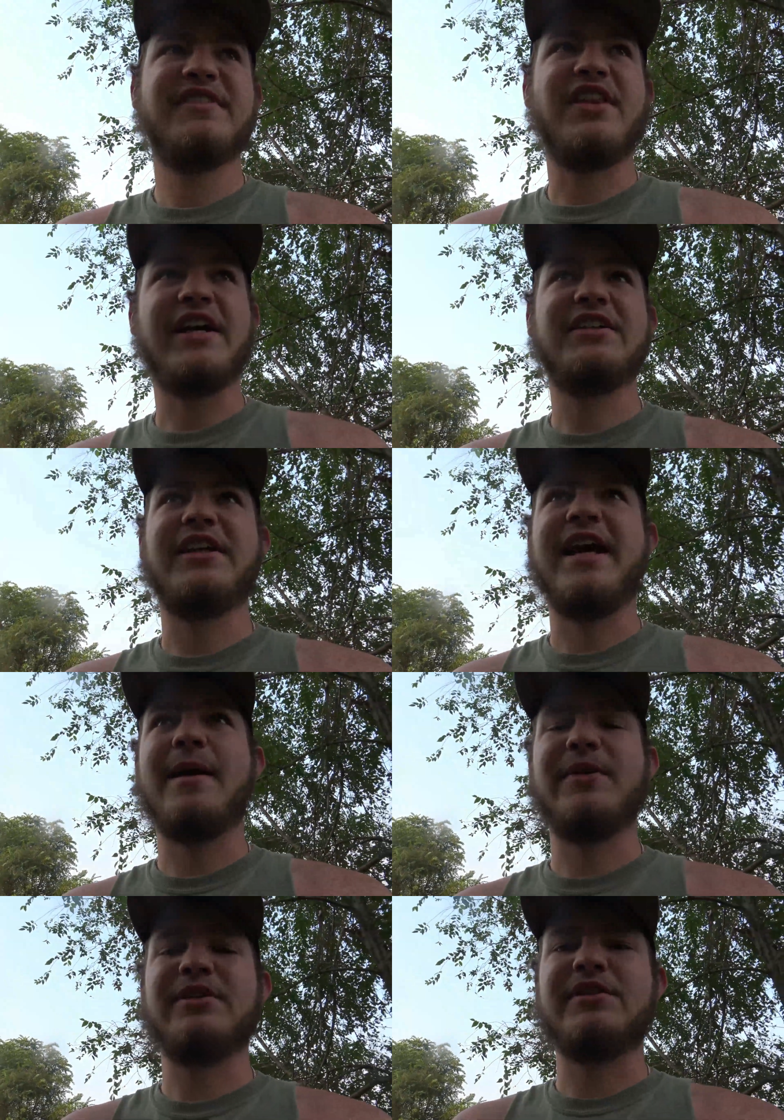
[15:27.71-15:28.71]
Things can
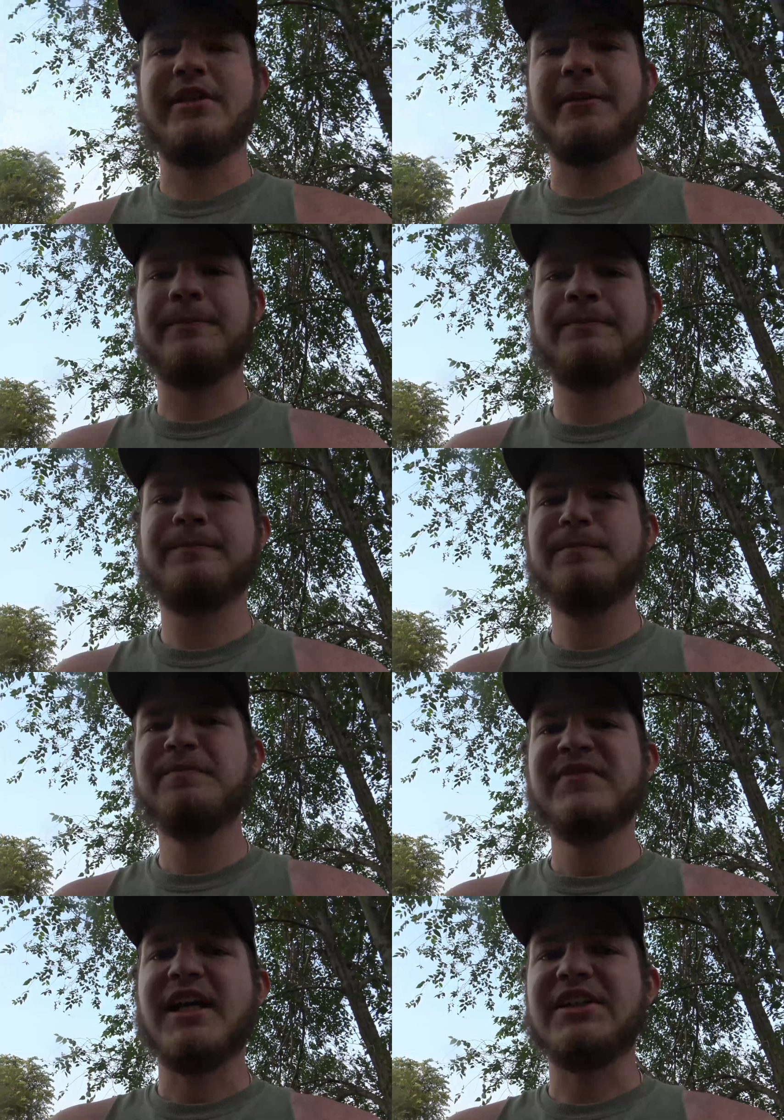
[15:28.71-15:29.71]
happen, so
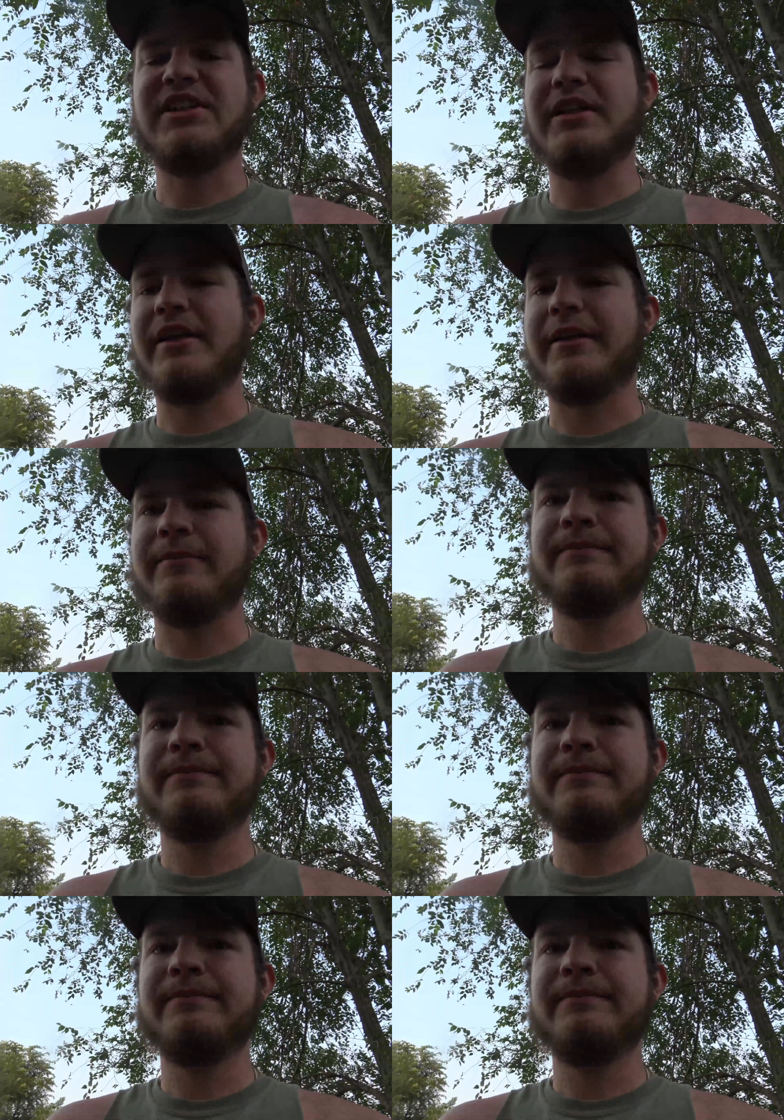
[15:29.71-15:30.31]
I'll see you then.